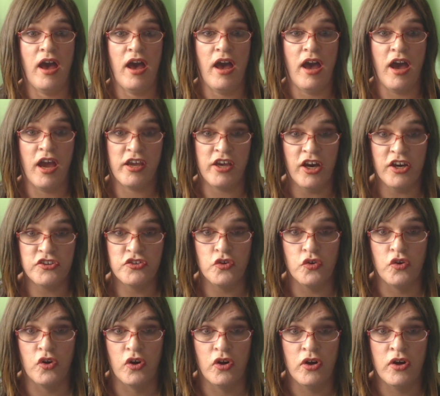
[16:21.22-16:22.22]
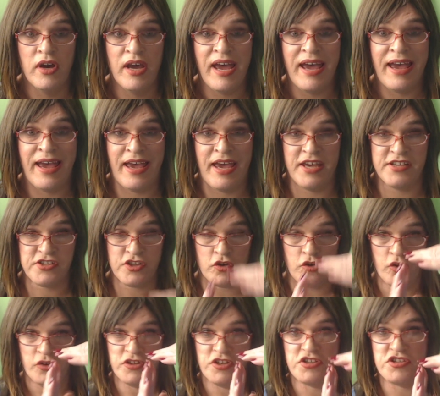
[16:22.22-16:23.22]
A car door has a
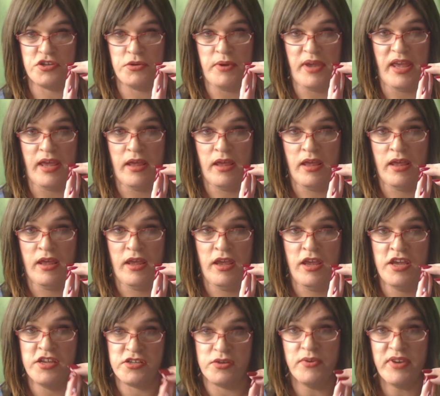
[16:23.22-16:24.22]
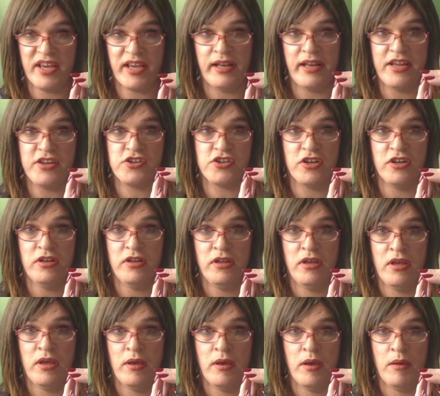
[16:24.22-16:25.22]
corner to it, so in a collision,
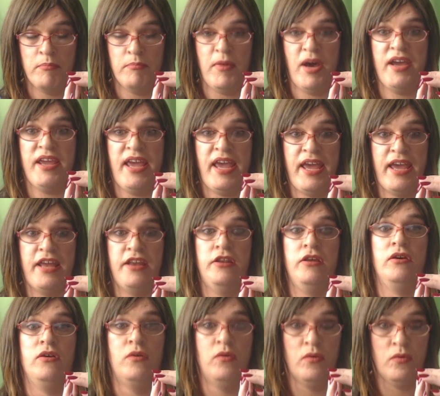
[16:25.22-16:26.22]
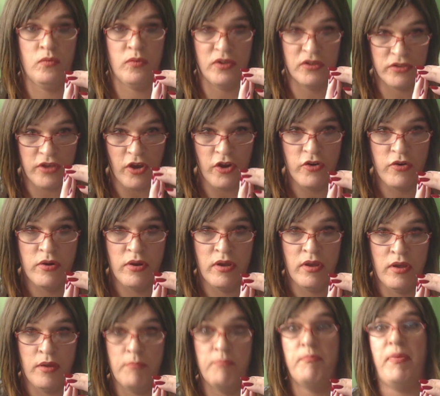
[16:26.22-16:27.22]
my head will go
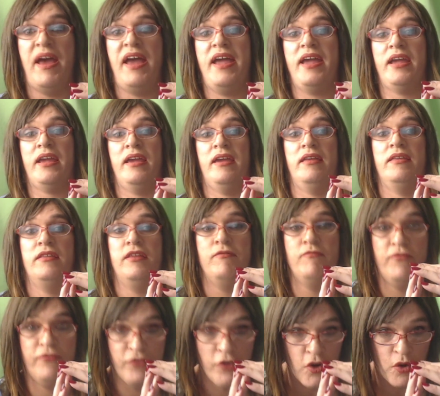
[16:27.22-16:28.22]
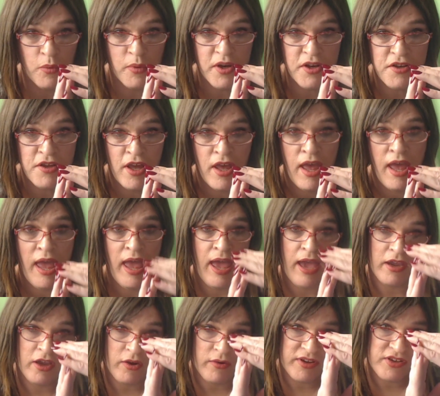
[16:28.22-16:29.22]
back, then forward,
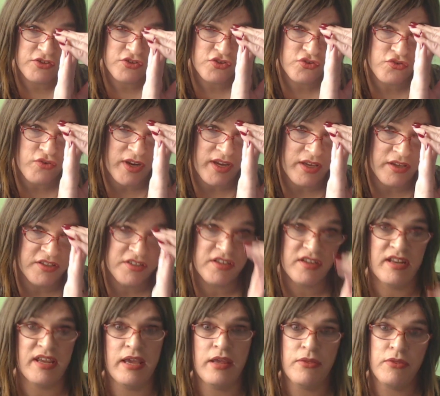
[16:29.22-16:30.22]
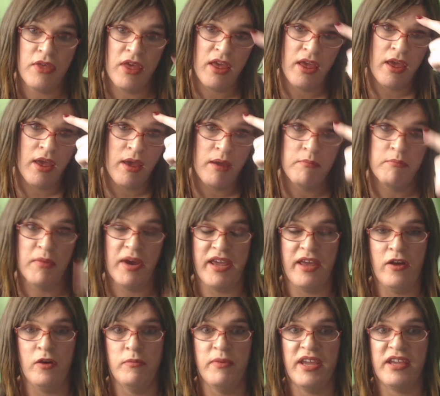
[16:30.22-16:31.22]
going straight underneath my
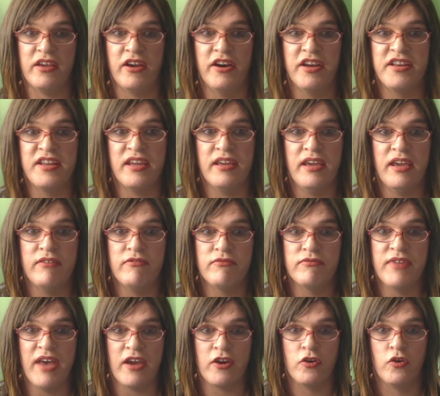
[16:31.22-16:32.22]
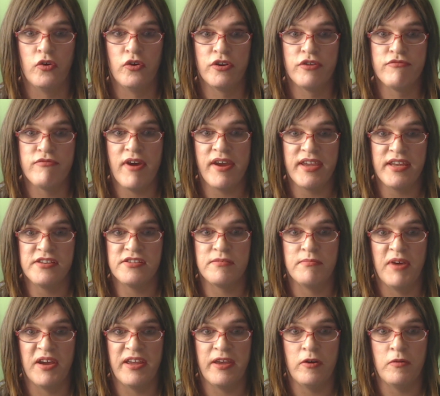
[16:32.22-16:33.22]
helmet, guiding that corner right into
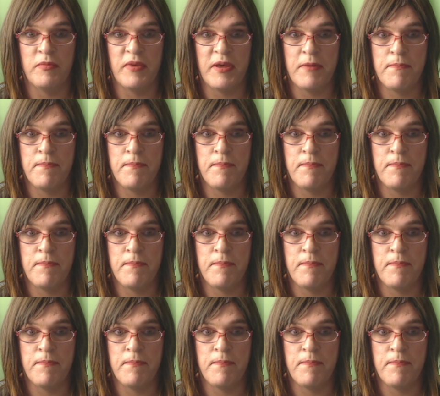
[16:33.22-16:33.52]
my helmet.